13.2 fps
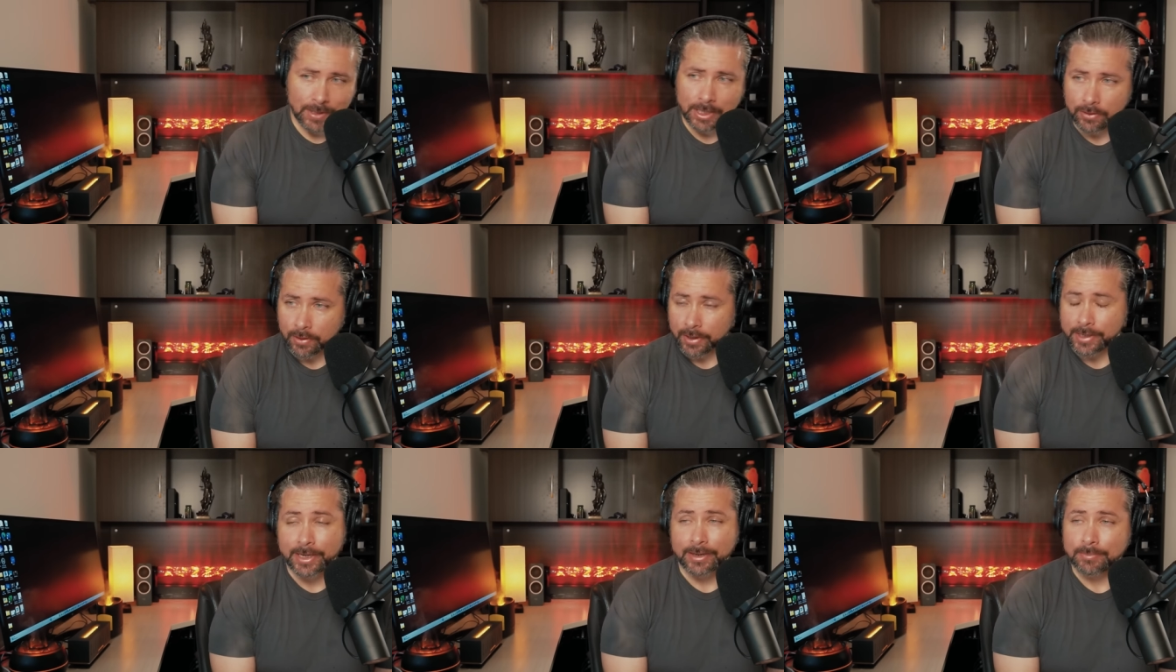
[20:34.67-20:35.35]
here
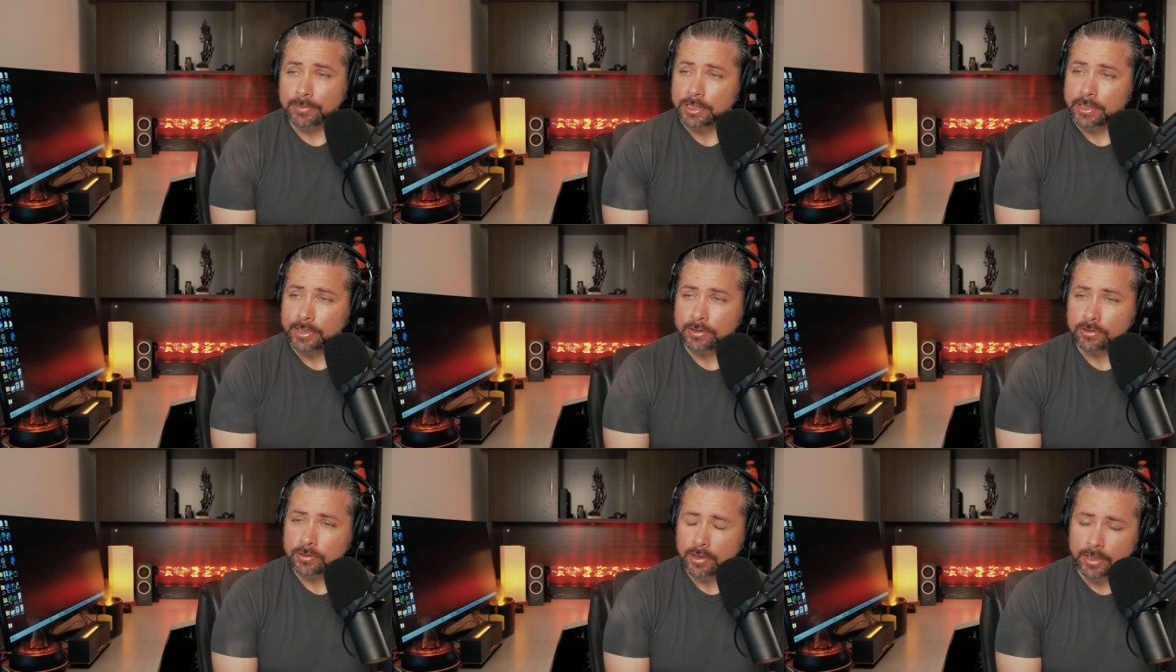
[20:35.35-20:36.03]
I am 10
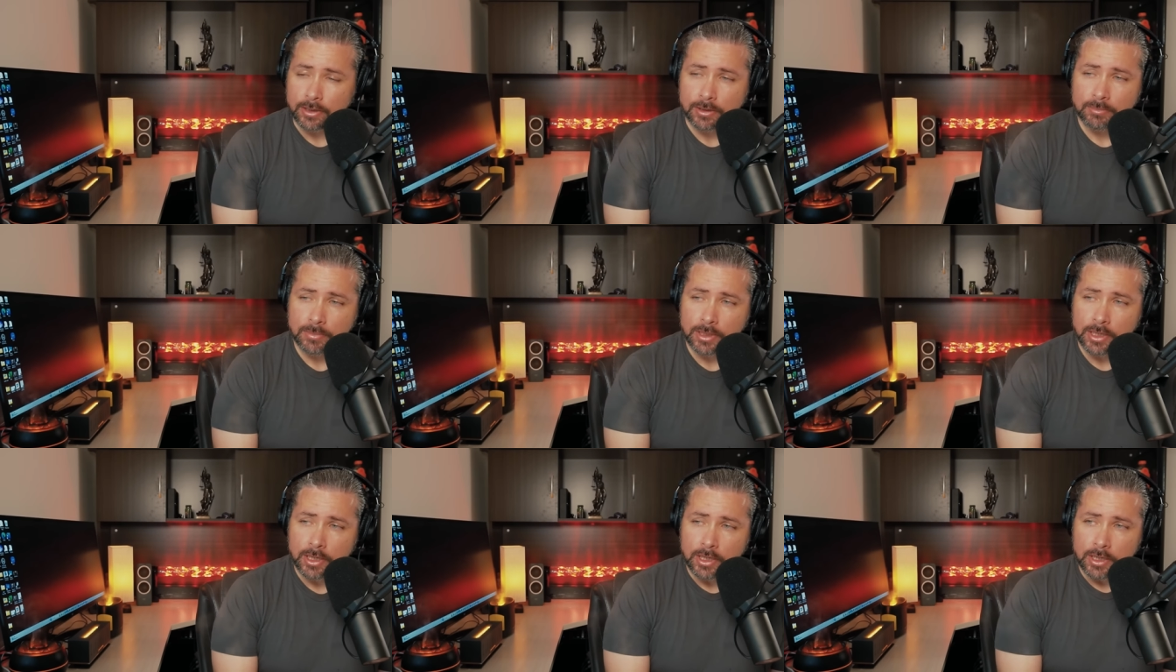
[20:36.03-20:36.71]
years later.
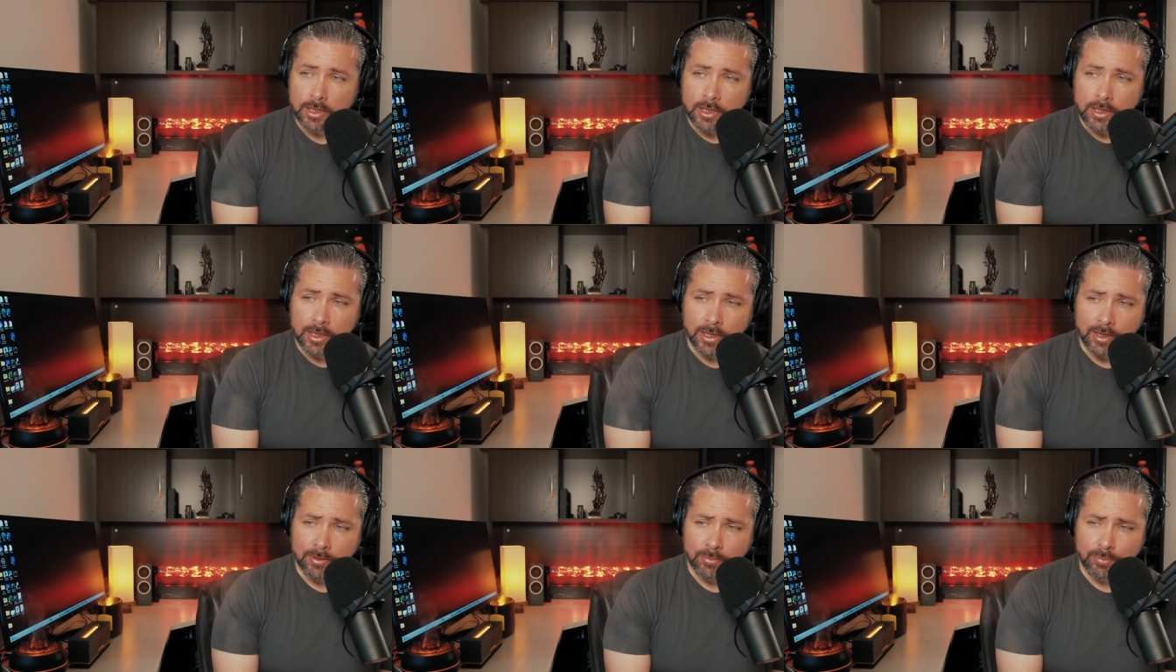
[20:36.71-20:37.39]

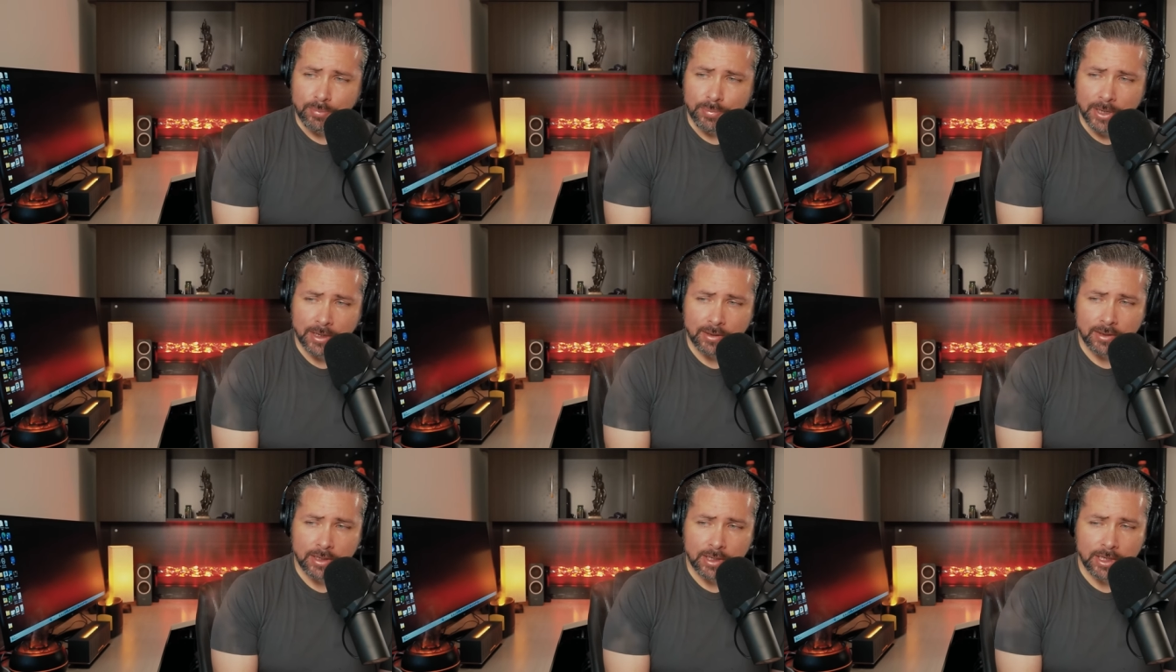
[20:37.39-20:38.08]
But
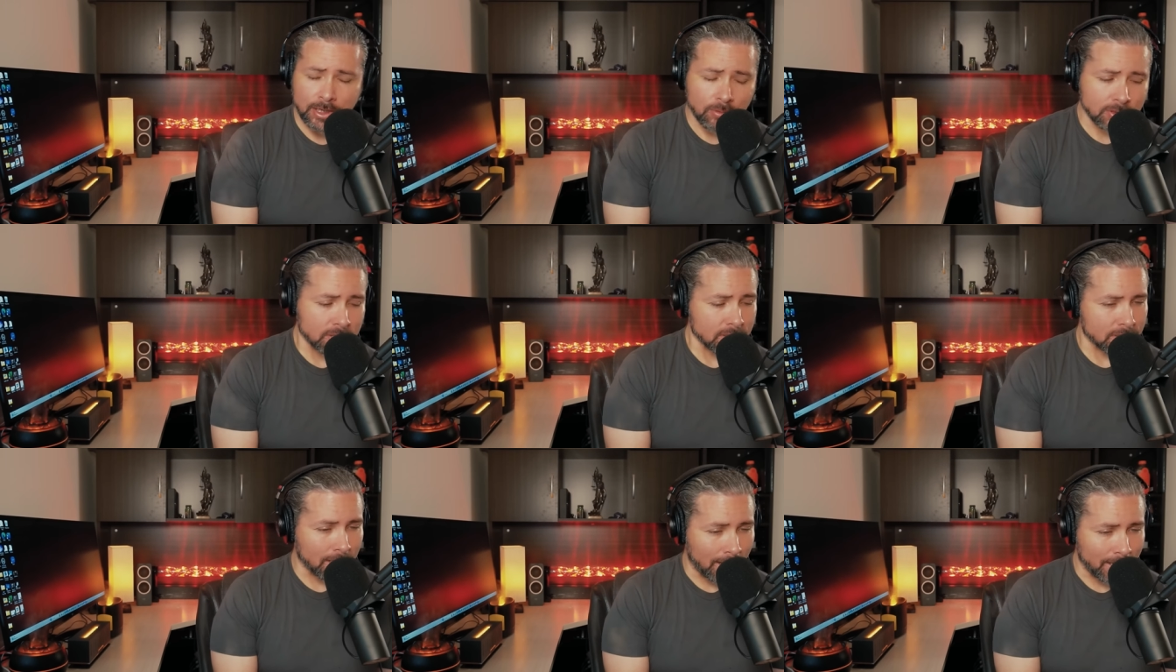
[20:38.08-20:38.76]
he was
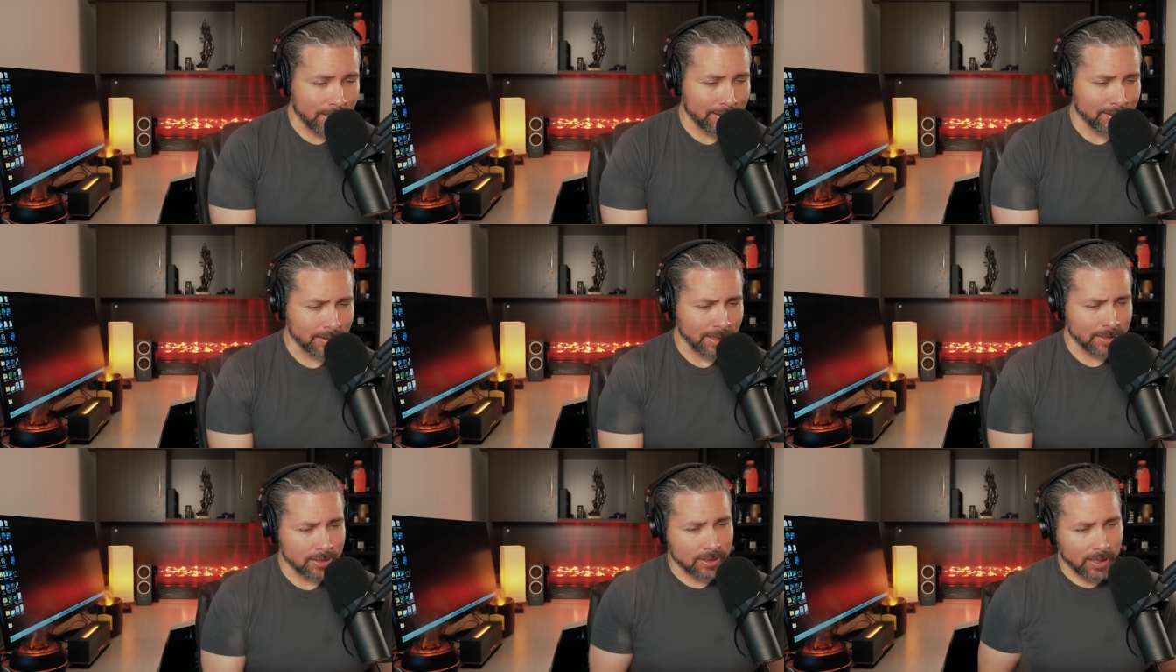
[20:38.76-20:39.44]
this guy
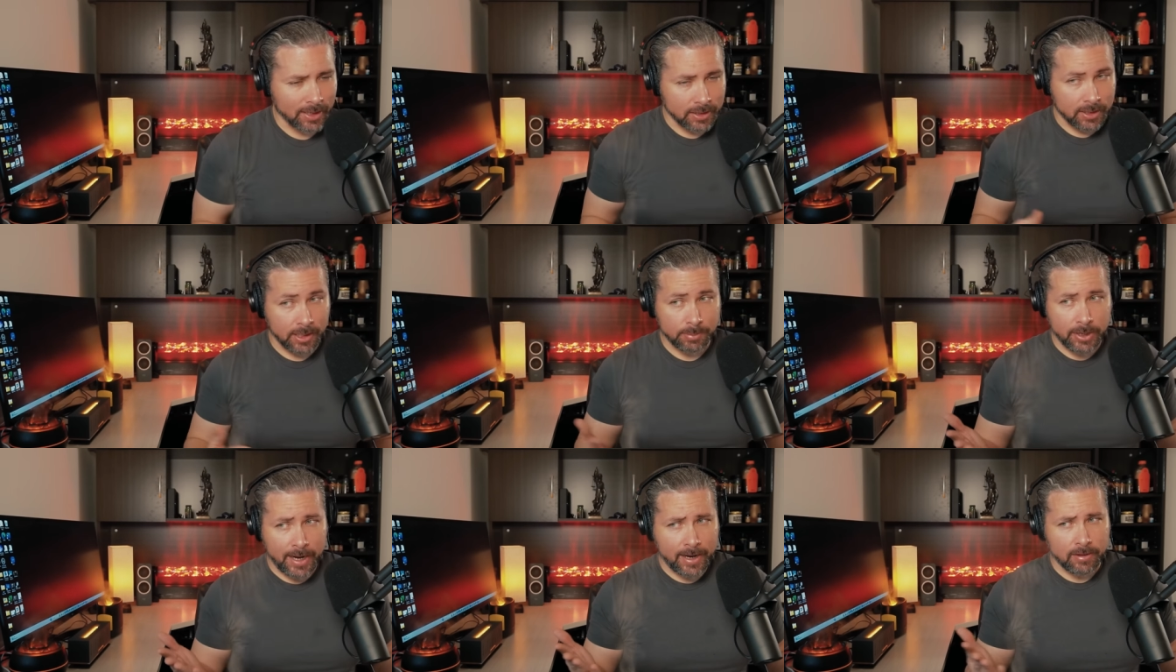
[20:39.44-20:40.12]
that just kind of
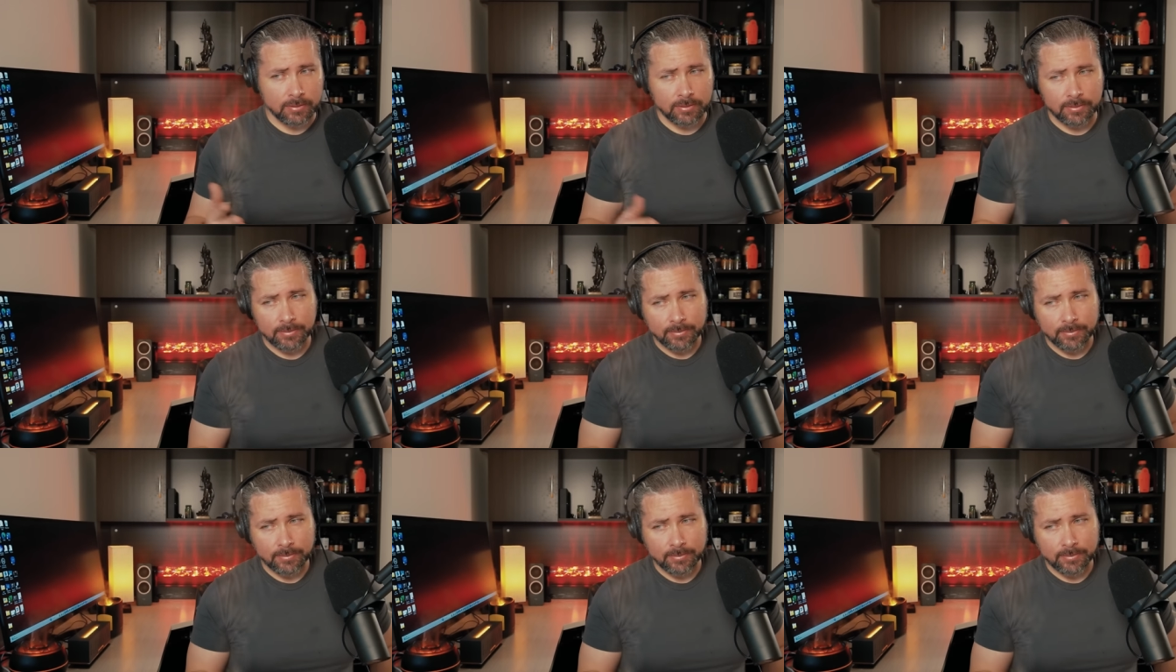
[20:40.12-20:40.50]
dipped out.